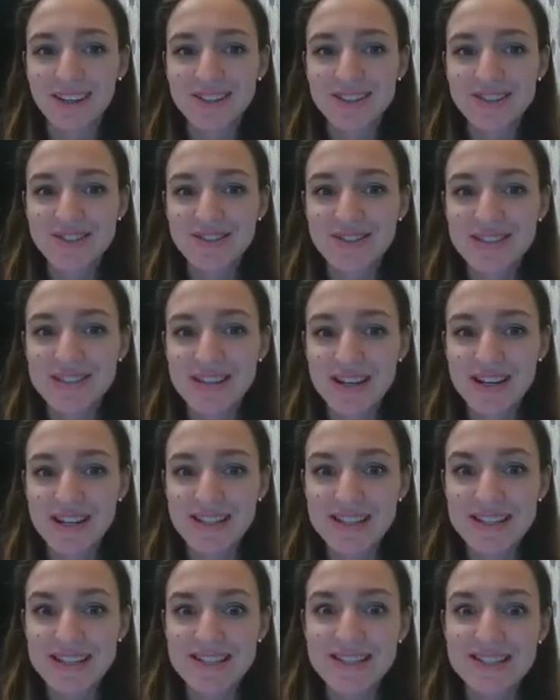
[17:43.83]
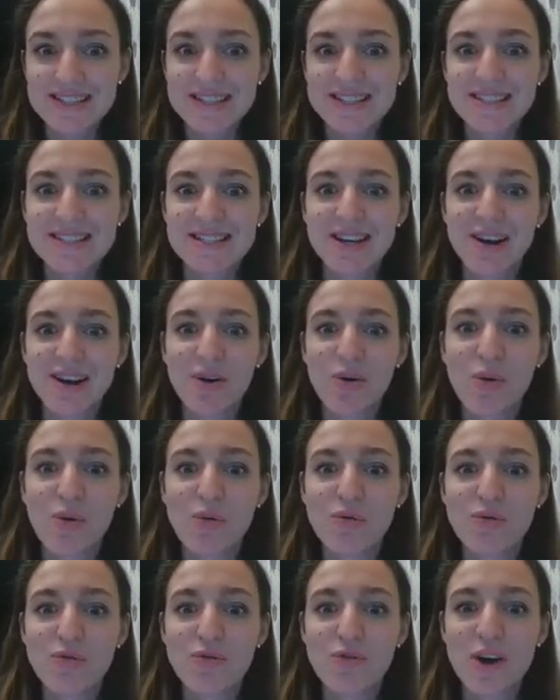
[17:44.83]
treatises
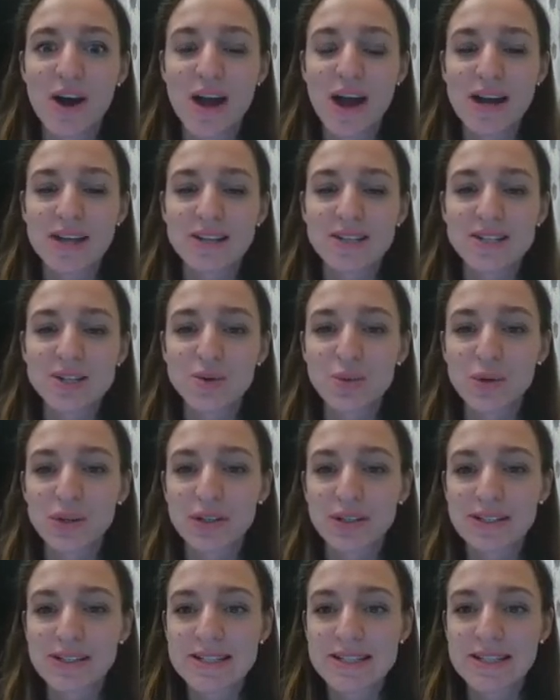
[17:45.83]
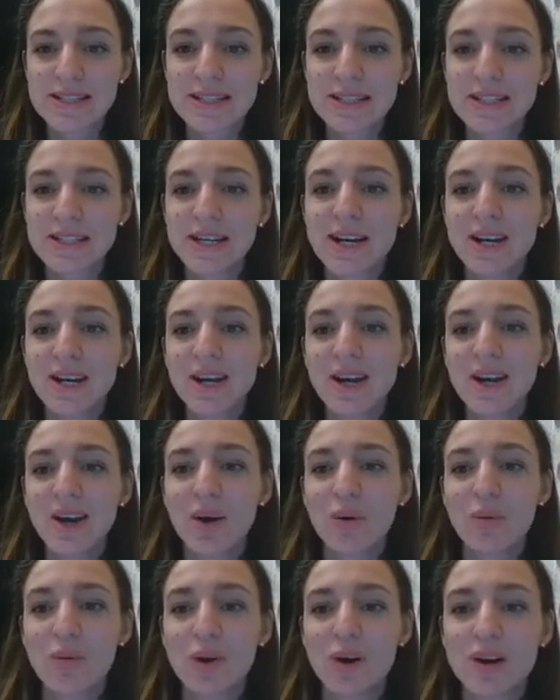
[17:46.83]
of antiquity
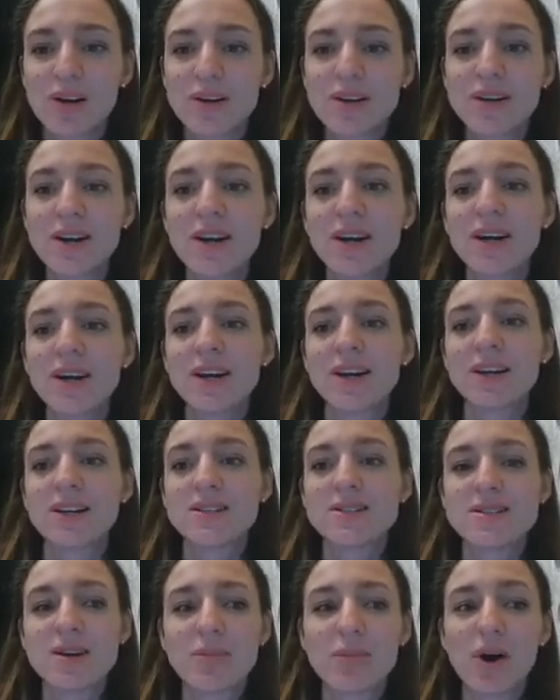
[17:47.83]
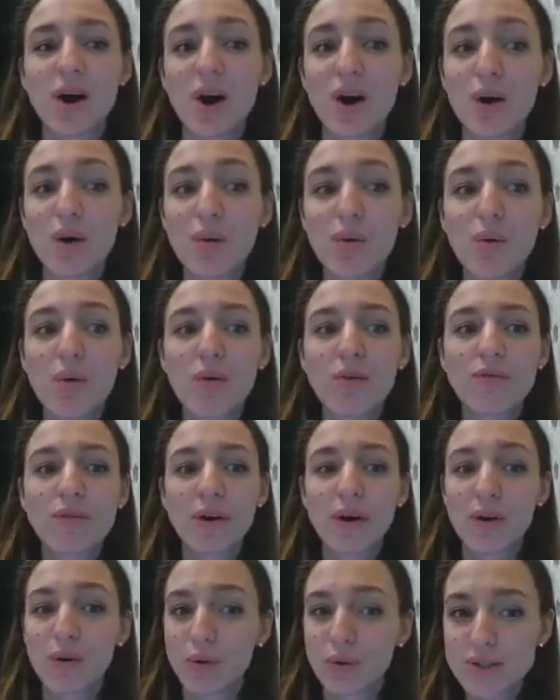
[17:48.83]
were somehow
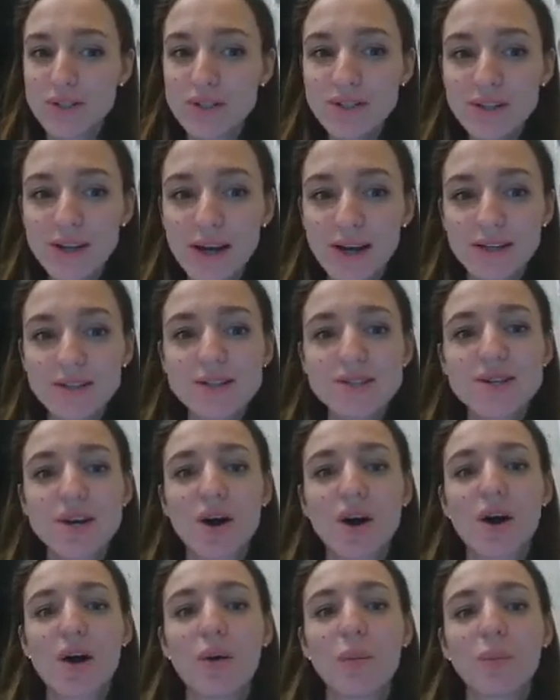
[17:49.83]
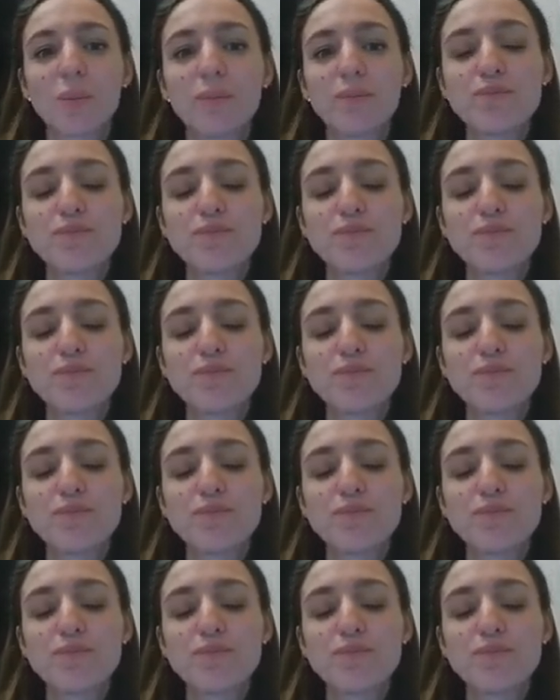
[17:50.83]
forgotten, and um,